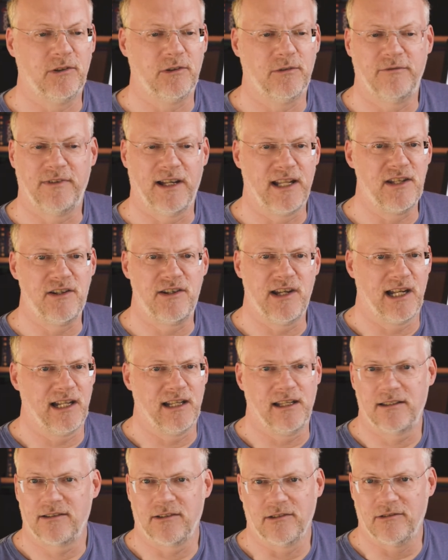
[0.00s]

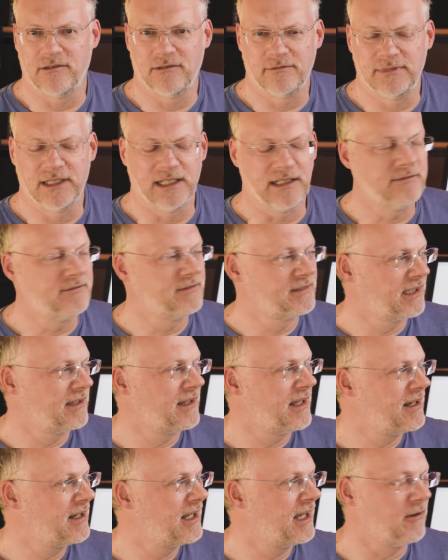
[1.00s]
Vangelis
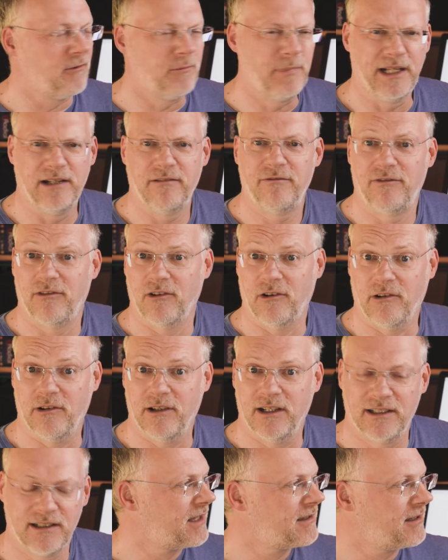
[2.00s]
or Pink
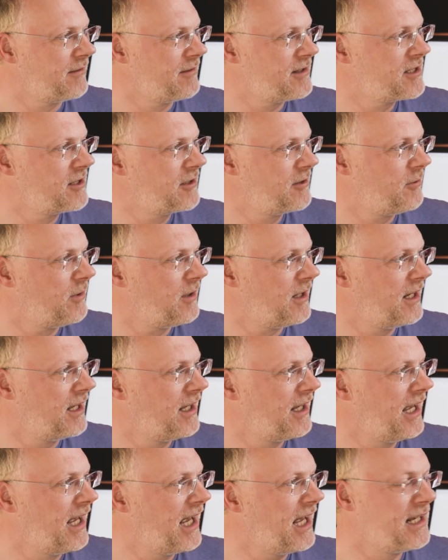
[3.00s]
Floyd. So it's quite
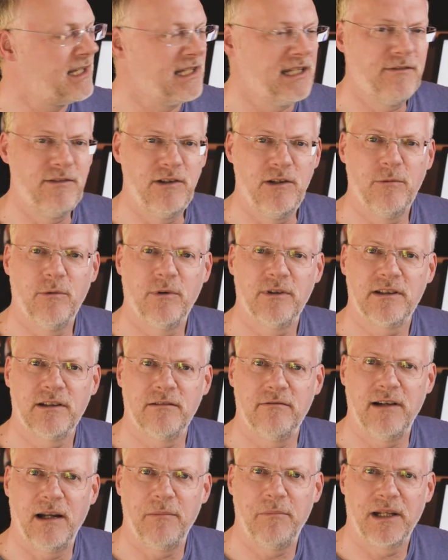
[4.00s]
handy if you want to
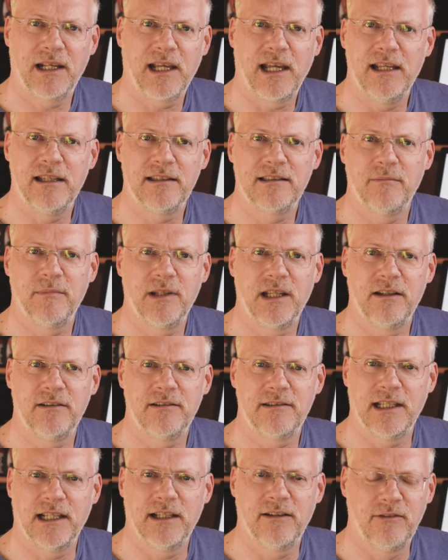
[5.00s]
replicate some of those
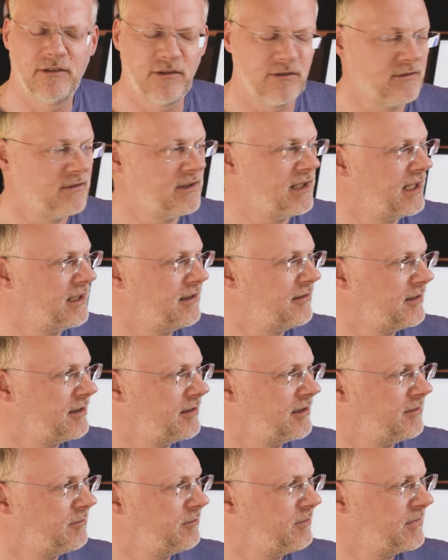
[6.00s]
sounds and
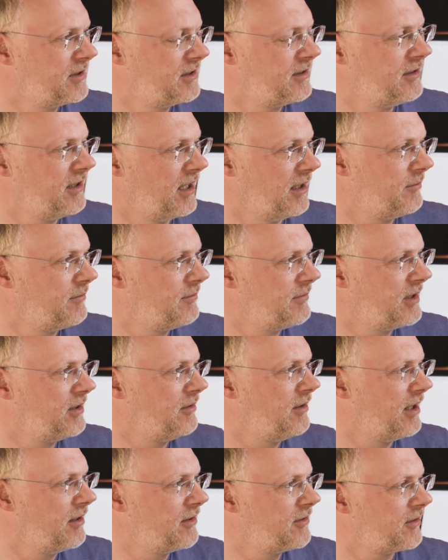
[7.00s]

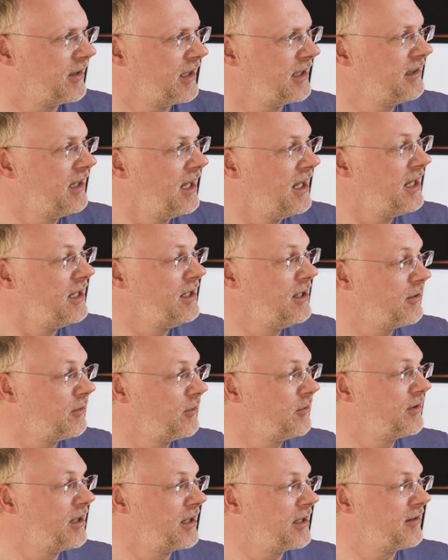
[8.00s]
do those sort of things. You can
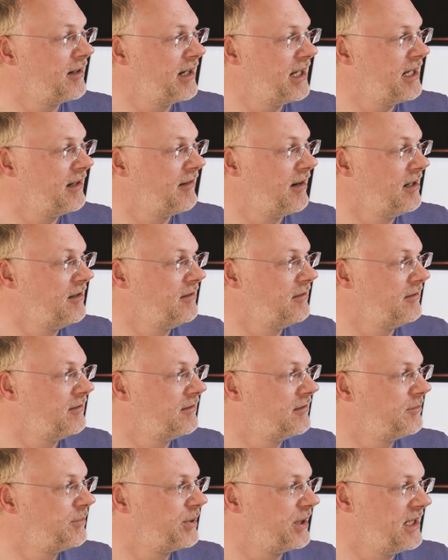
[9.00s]
also create your own
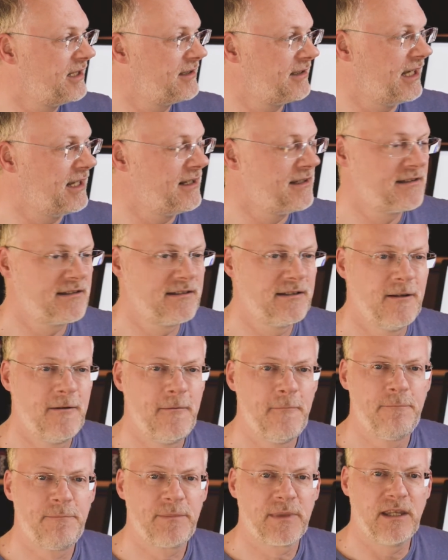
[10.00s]
presets.
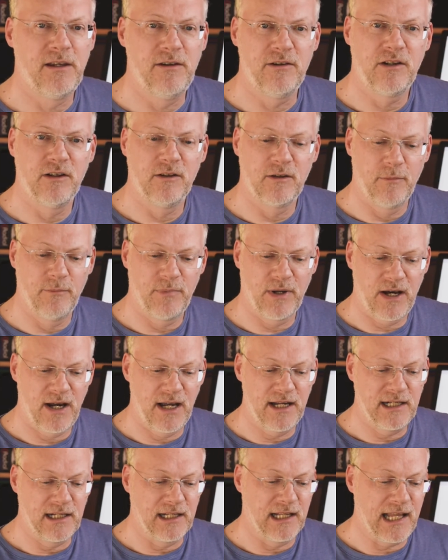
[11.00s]
You can
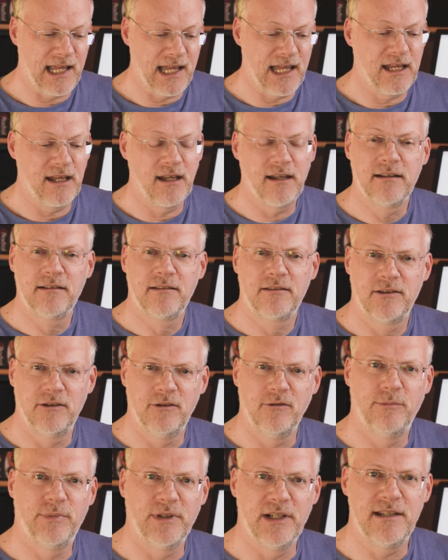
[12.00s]
combine and layer
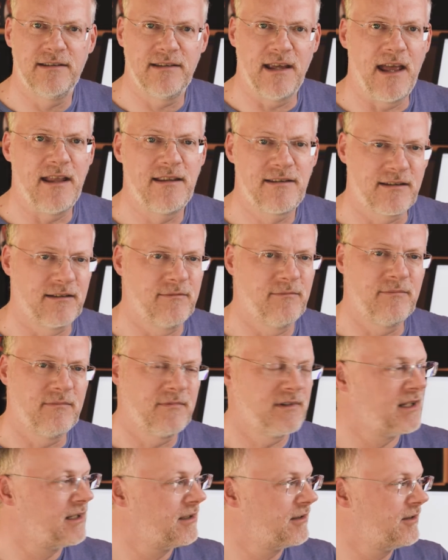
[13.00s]
two presets
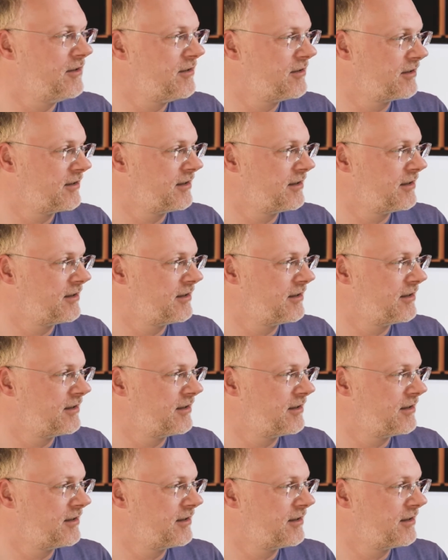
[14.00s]
and do